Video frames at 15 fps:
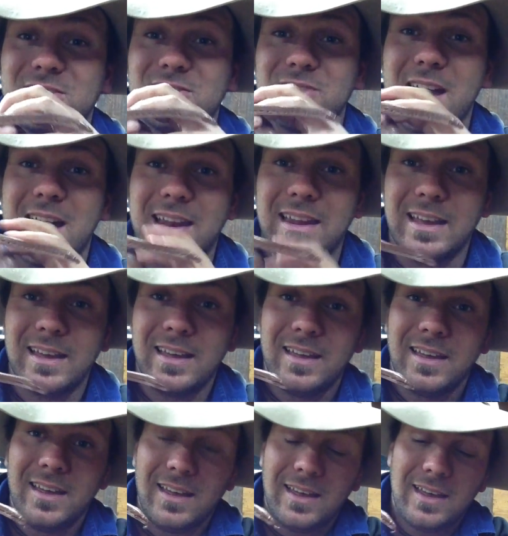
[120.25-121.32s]
Australia,
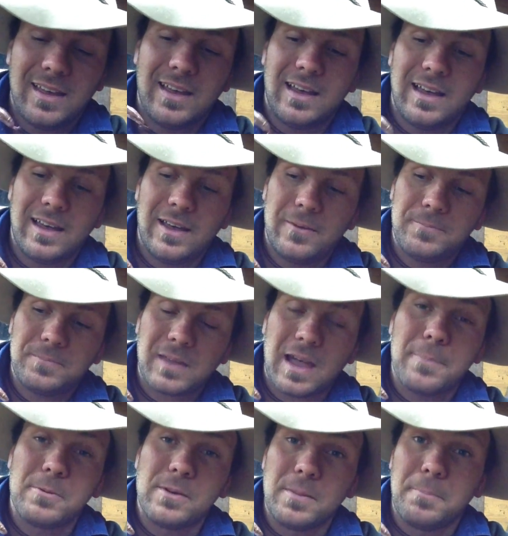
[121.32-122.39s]

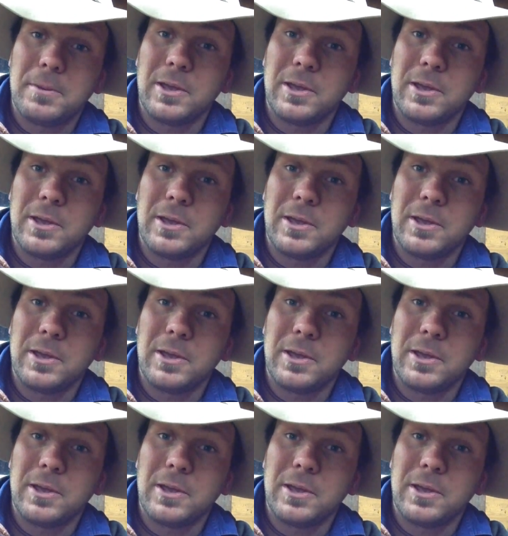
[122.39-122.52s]
up in the